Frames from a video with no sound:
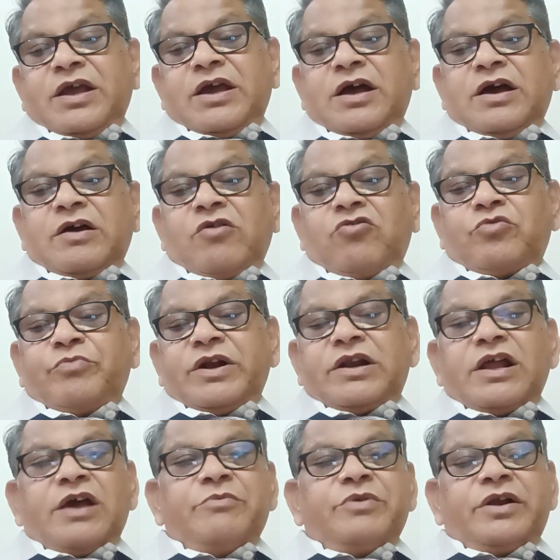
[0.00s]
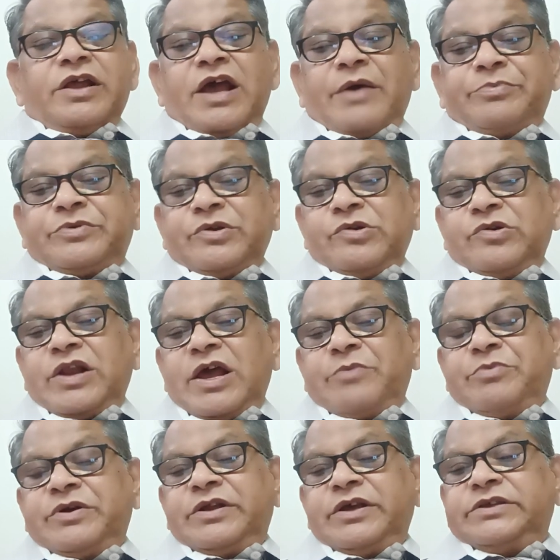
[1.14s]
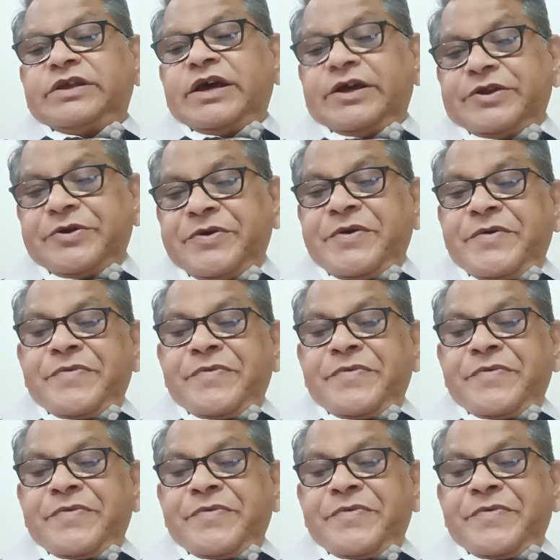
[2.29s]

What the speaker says: absolute liability is there.